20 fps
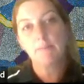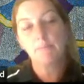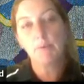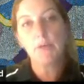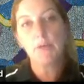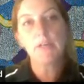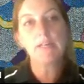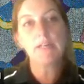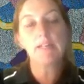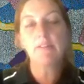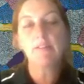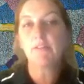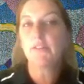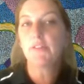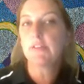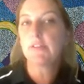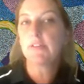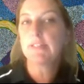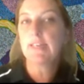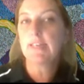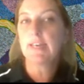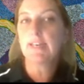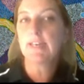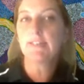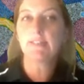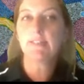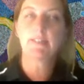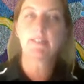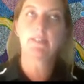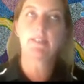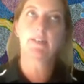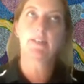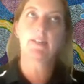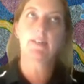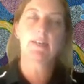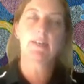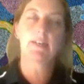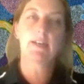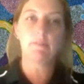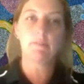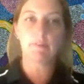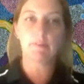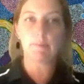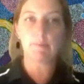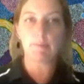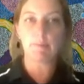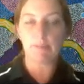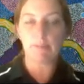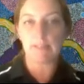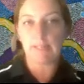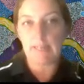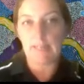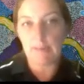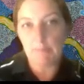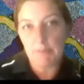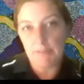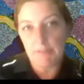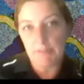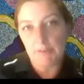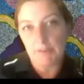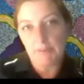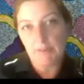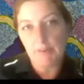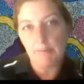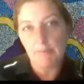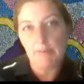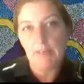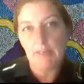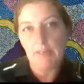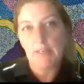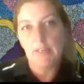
bird enthusiasts, and I can't remember the name of the group,